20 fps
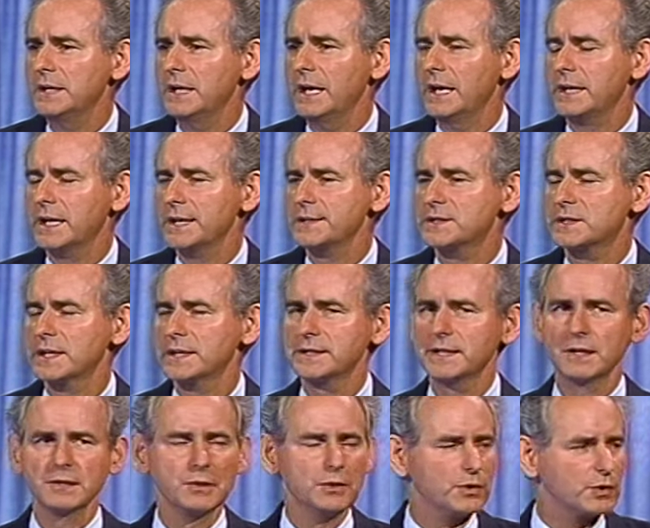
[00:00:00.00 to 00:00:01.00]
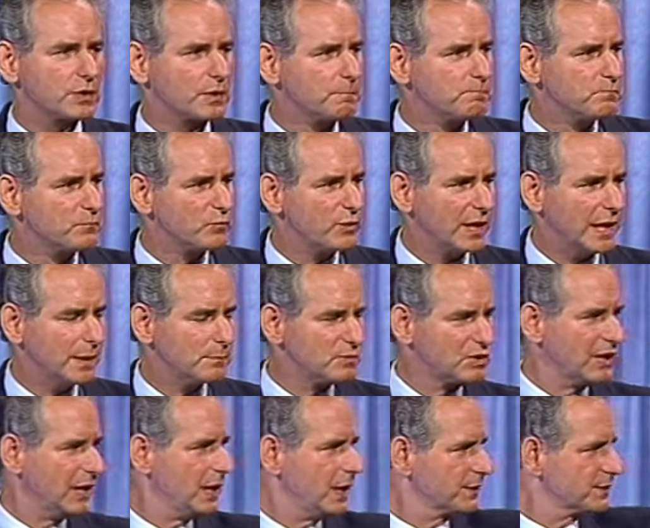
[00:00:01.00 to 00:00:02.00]
And I said, now look, when I'm
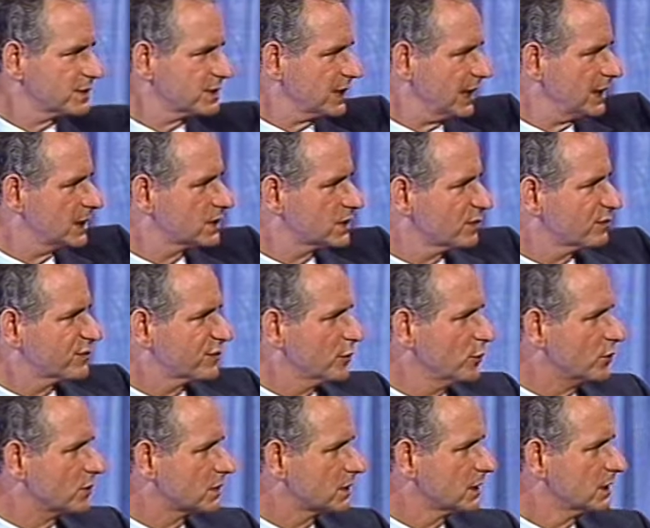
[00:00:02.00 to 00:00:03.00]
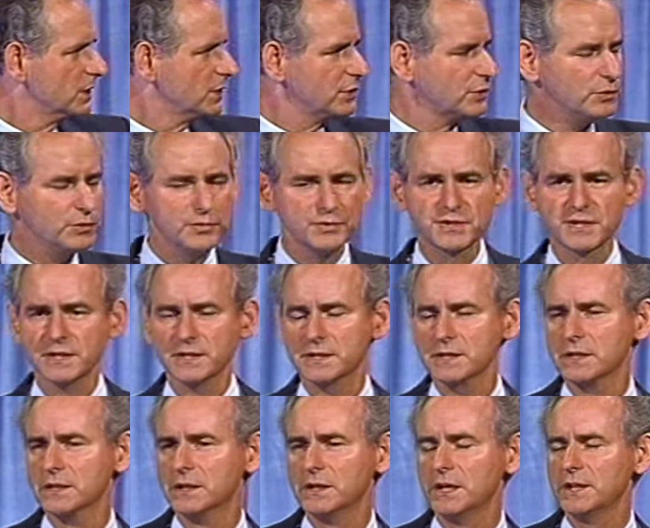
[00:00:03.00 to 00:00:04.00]
gone, take the fruit, use
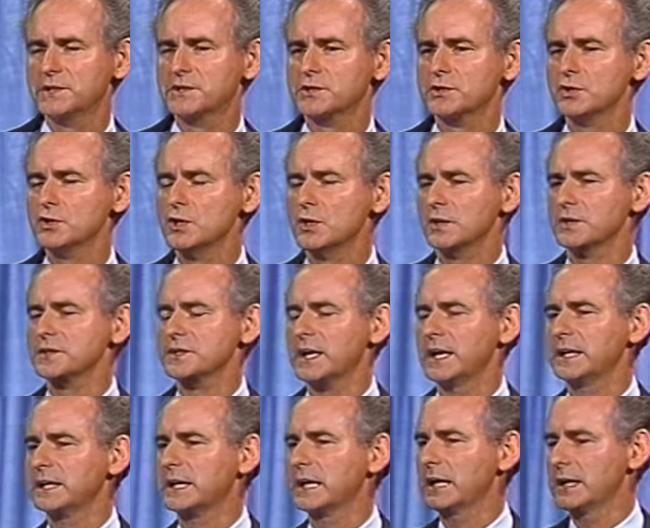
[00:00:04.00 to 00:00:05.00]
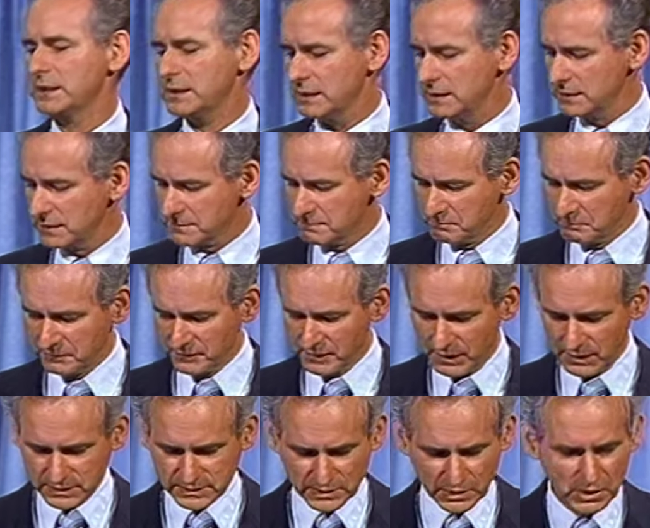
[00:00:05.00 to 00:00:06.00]
it, it's yours. I can't eat it.
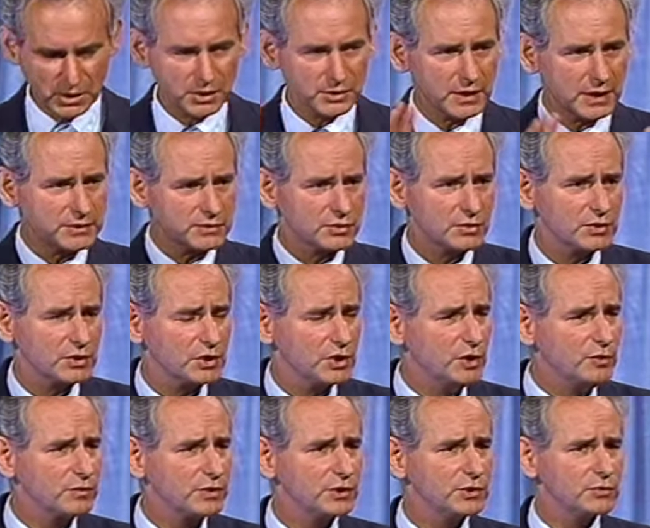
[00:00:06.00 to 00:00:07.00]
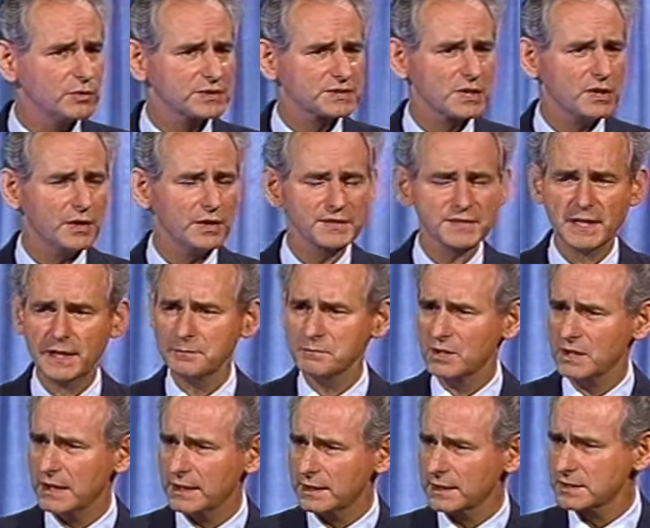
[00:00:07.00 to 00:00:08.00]
It's all, I turn it over to you. As long as I'm
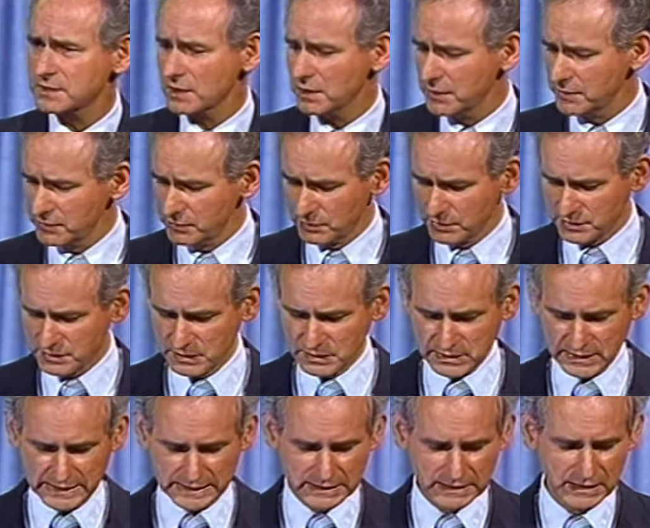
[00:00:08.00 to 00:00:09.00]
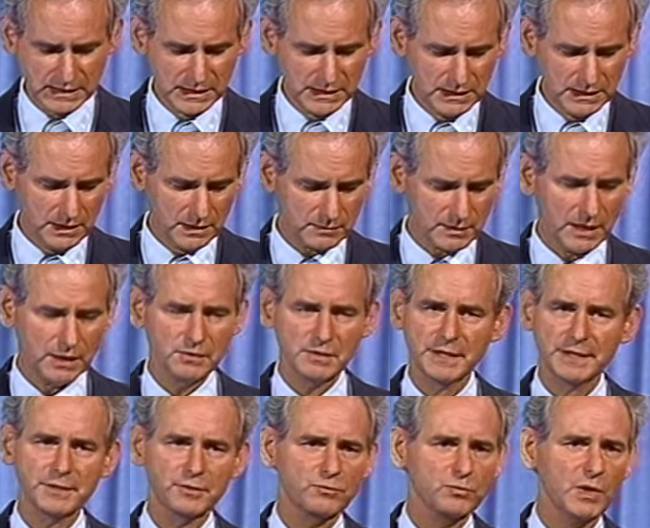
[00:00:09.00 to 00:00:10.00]
gone, it's all yours to take. Don't
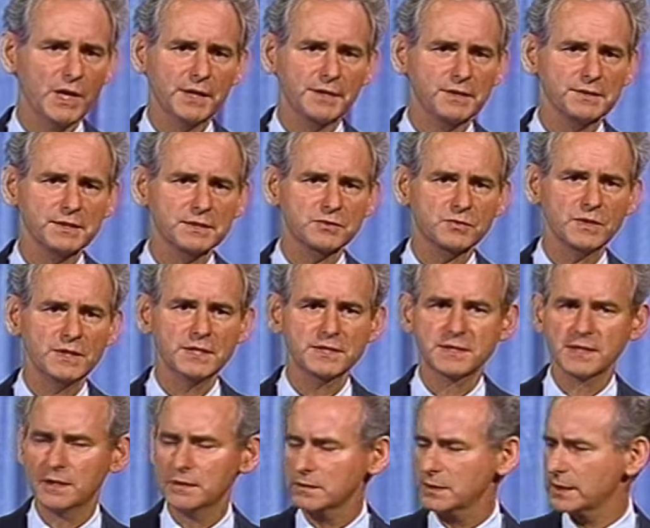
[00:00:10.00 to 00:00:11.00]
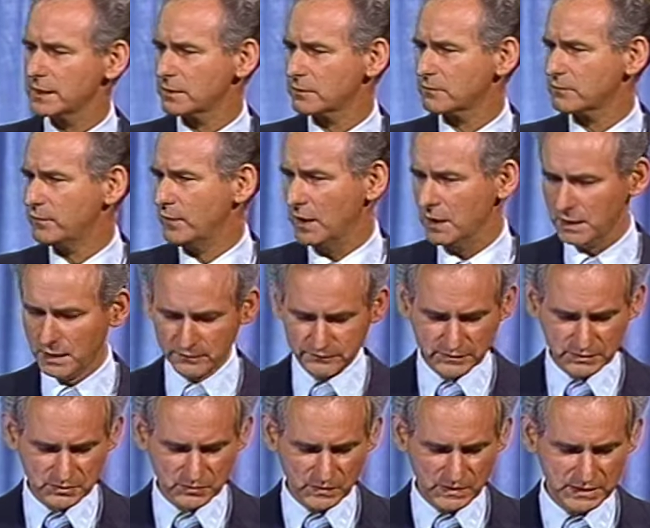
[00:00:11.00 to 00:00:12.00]
let it rot on the trees. Don't let it fall
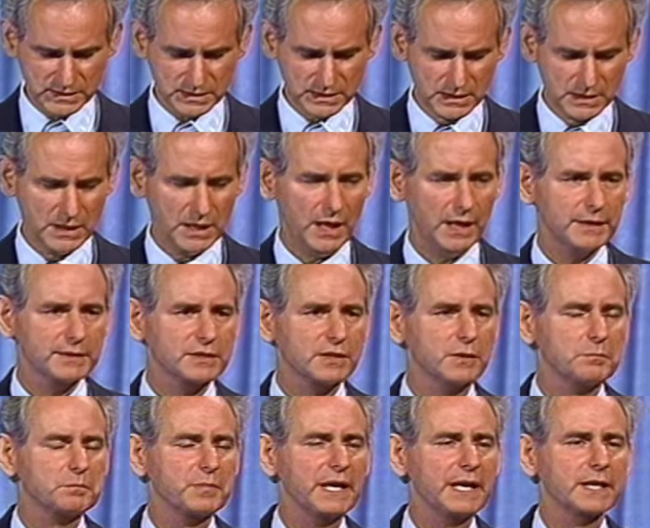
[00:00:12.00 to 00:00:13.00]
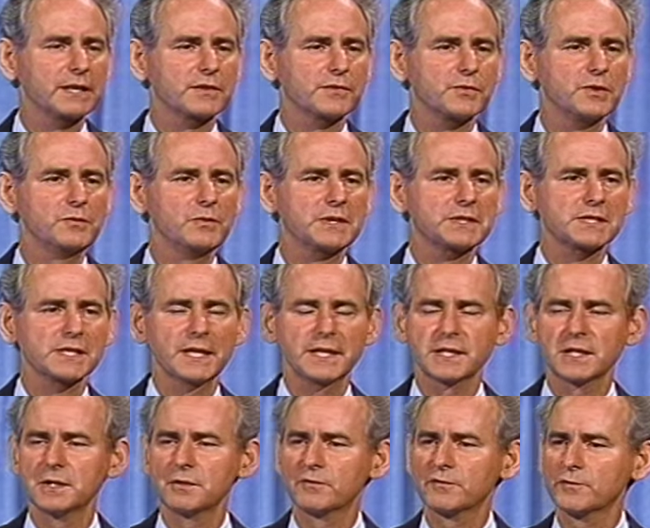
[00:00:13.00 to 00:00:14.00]
off the trees. I'd come back three weeks
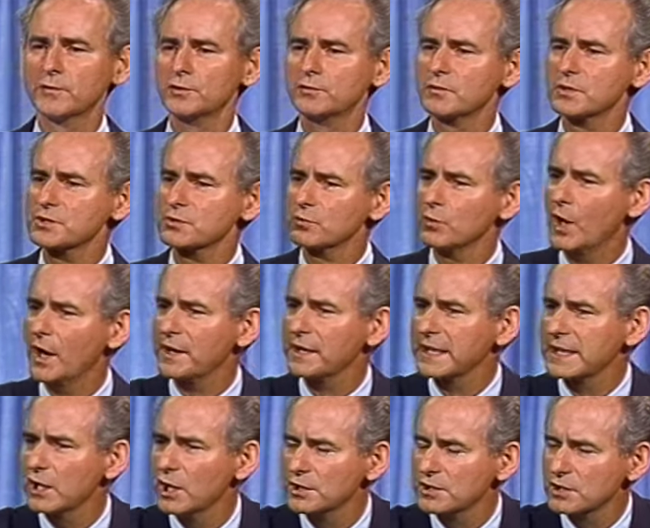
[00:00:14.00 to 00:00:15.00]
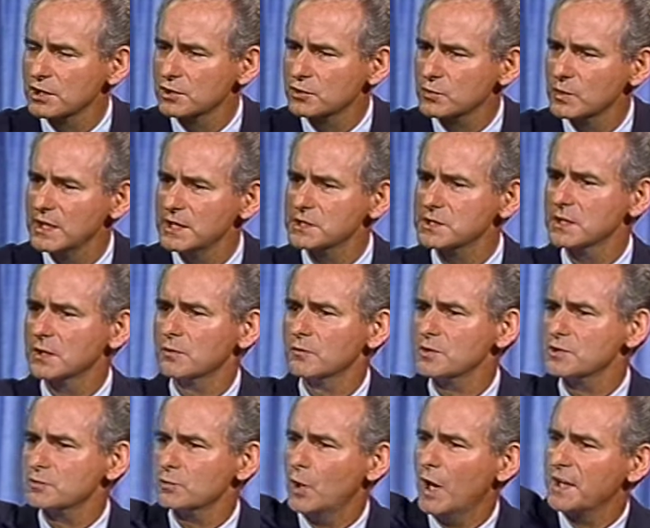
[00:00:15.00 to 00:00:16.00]
later and the fruit was rotting under the trees and it
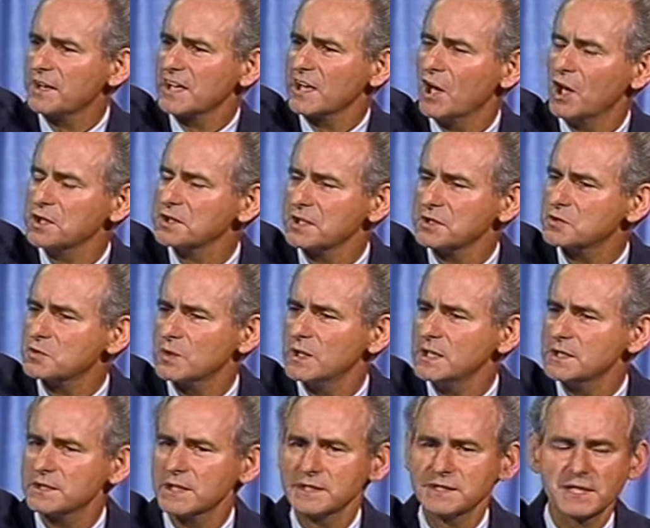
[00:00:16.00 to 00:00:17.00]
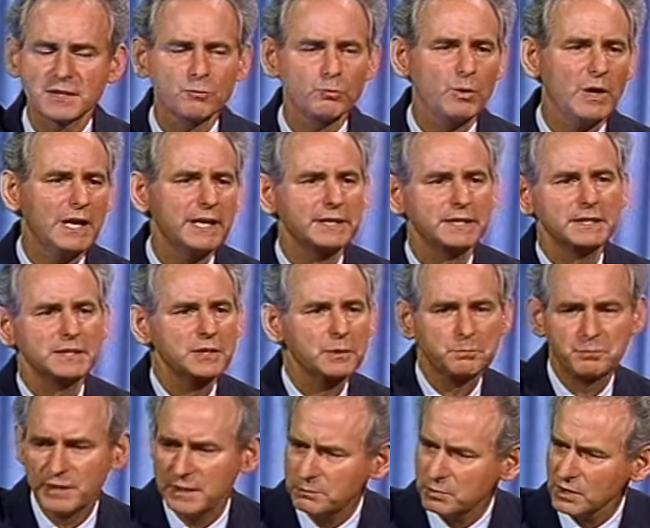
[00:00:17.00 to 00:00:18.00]
was rotting on the trees. I said, Why didn't your
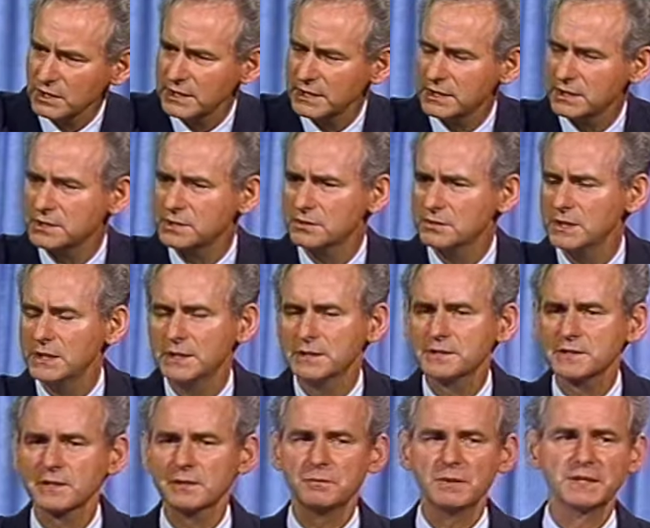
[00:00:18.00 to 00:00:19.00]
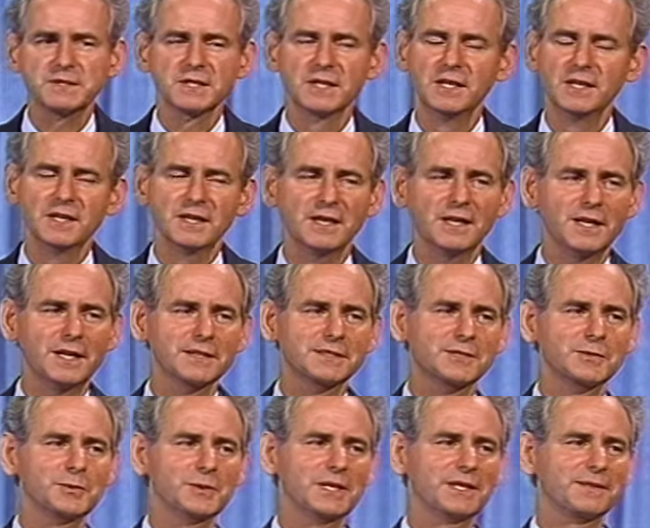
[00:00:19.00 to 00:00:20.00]
people eat it? You need it so much. Ah,
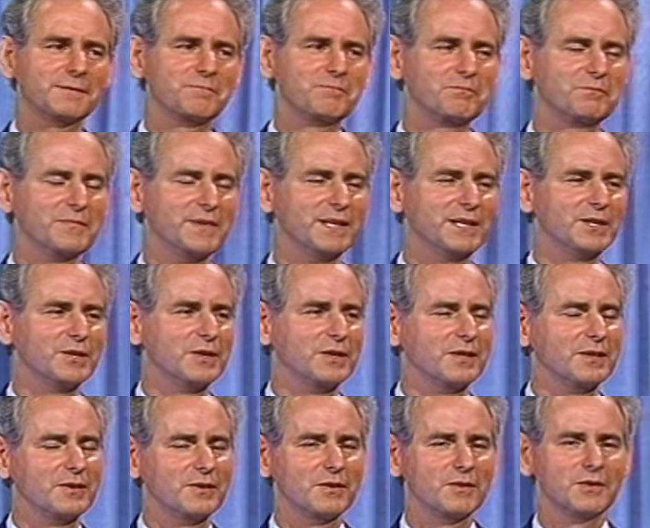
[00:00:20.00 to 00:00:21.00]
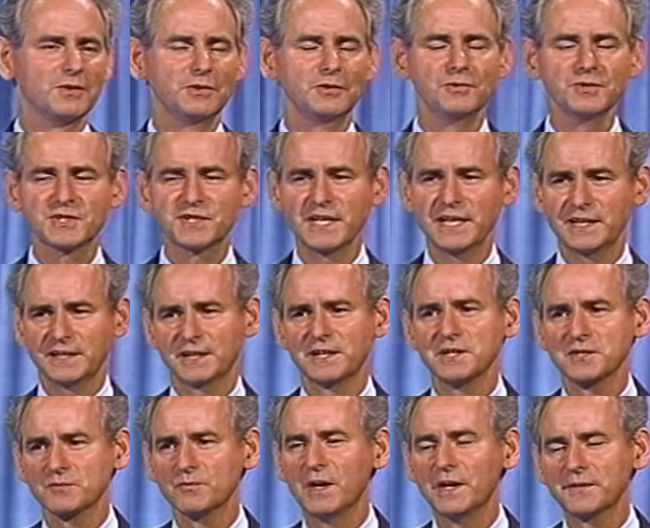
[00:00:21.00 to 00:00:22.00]
Tuan, you saying it
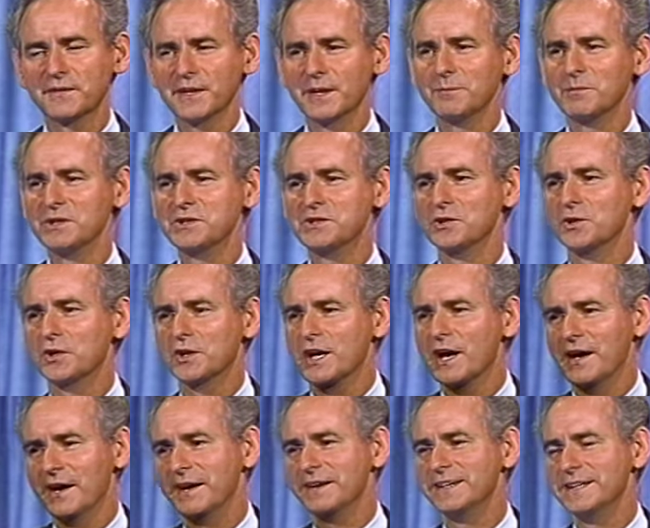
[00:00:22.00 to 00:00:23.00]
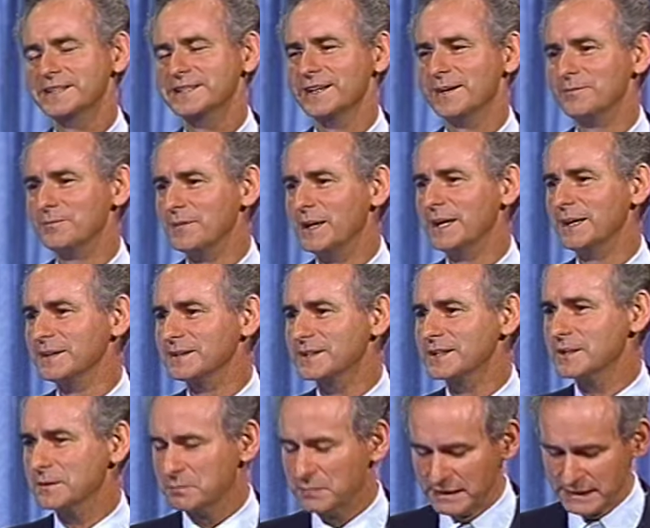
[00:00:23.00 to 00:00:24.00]
is one thing, but your God. He's something else.
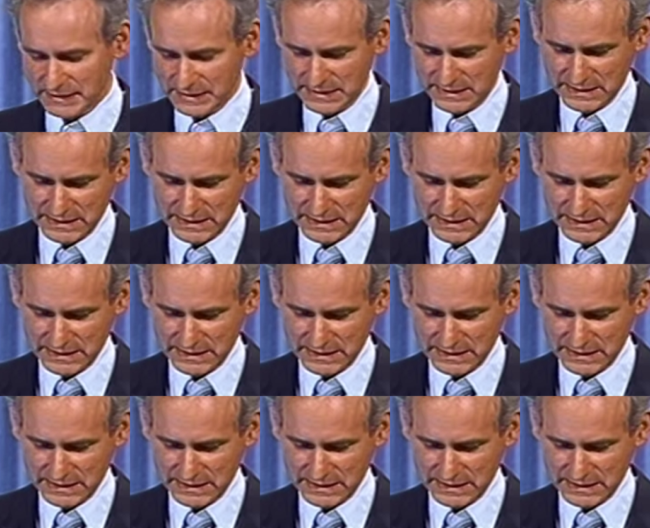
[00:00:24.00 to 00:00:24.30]
He's big.